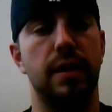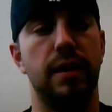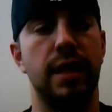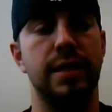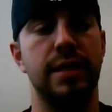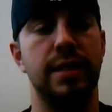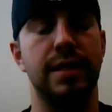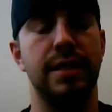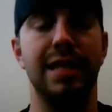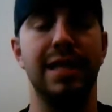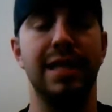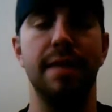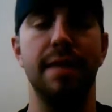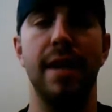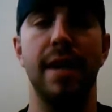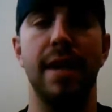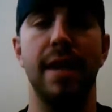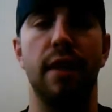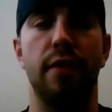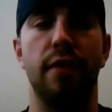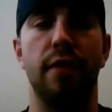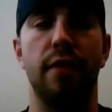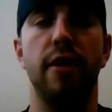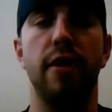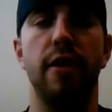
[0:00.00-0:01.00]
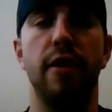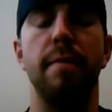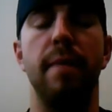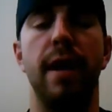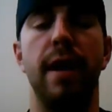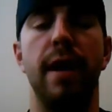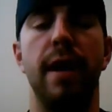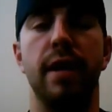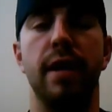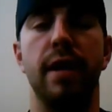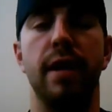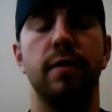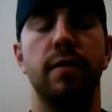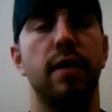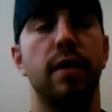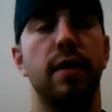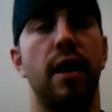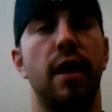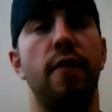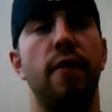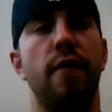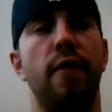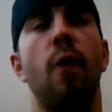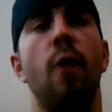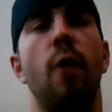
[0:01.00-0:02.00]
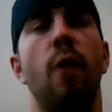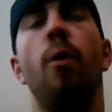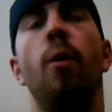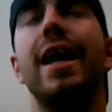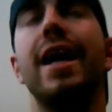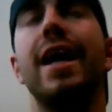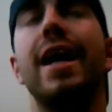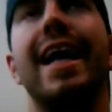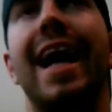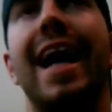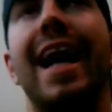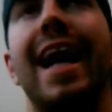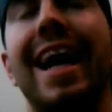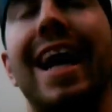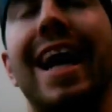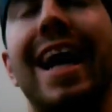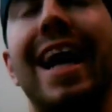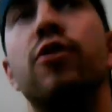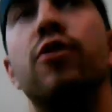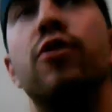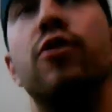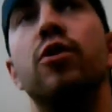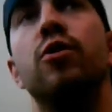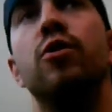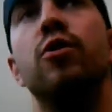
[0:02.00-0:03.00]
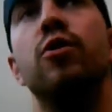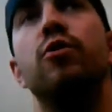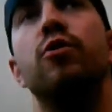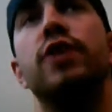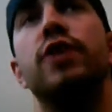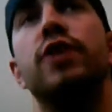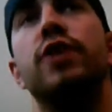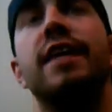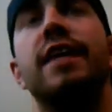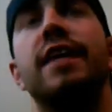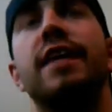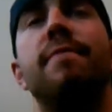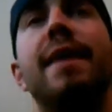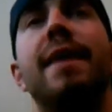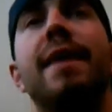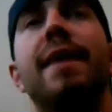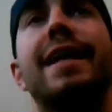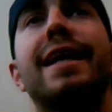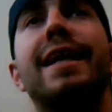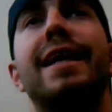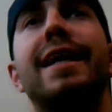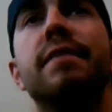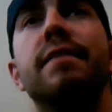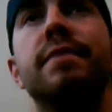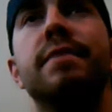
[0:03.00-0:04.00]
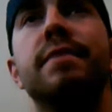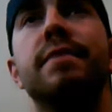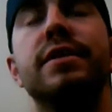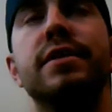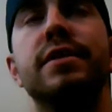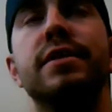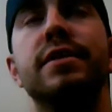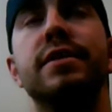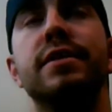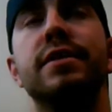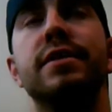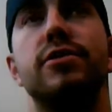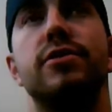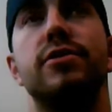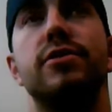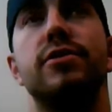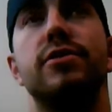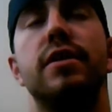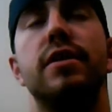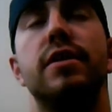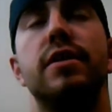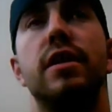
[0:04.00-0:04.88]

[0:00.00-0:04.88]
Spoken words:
as I sat back and thought about it, I thought, what can I do to get back to the business?